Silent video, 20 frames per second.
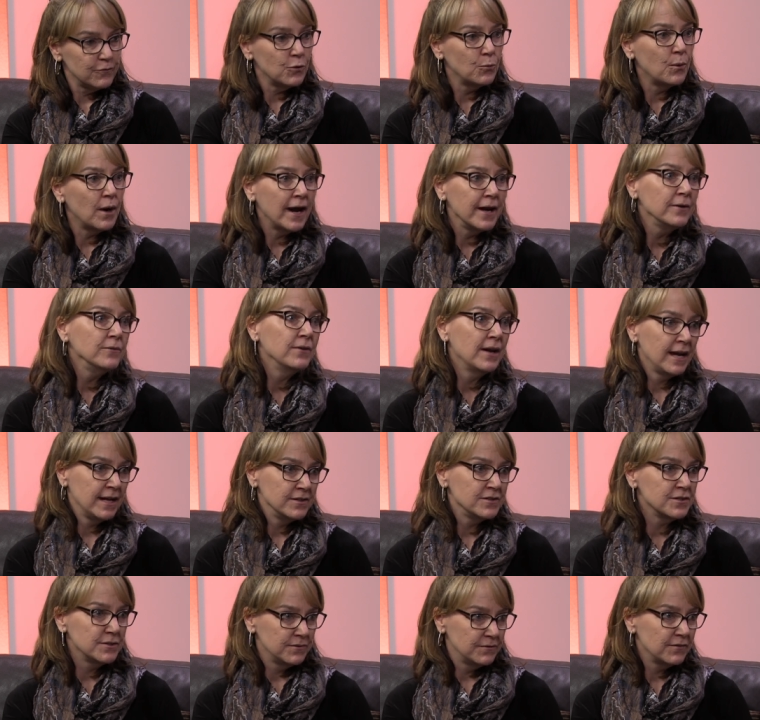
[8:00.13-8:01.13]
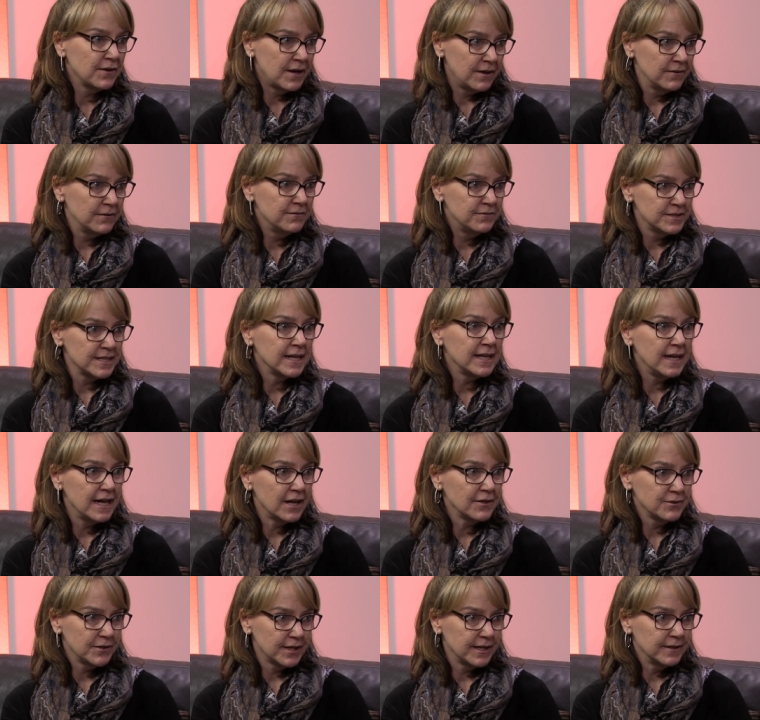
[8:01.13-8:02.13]
a wide range of, of
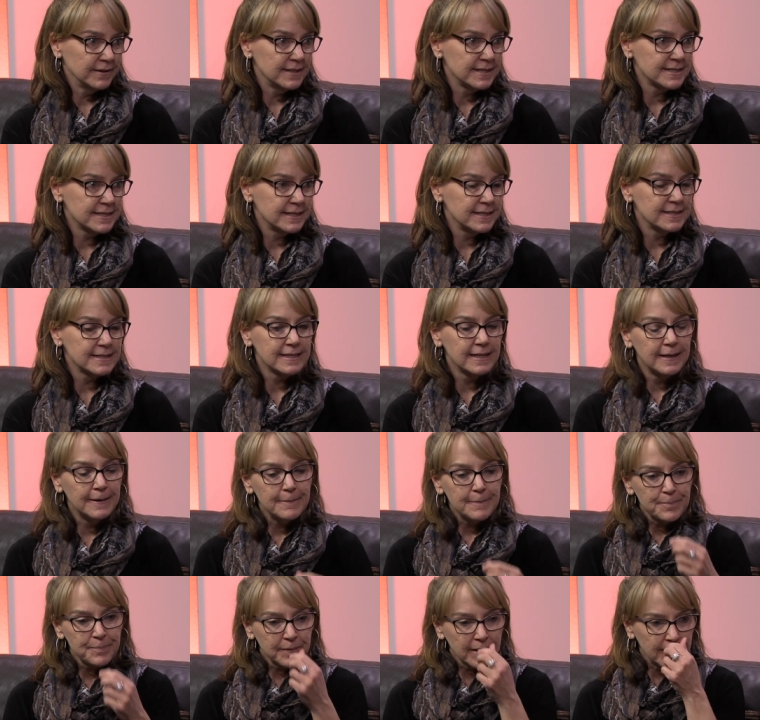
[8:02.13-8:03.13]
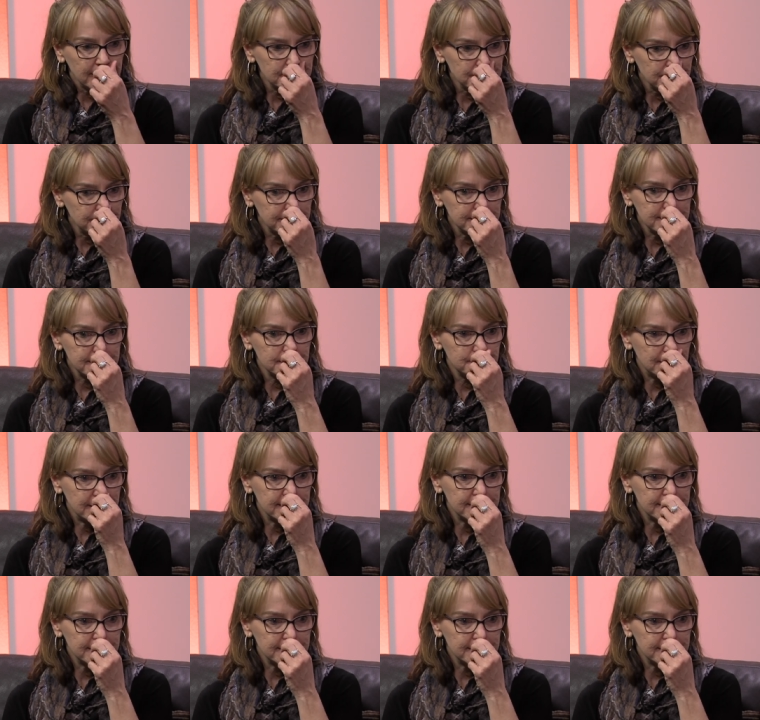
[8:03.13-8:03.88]
psychiatric illnesses. And so this has been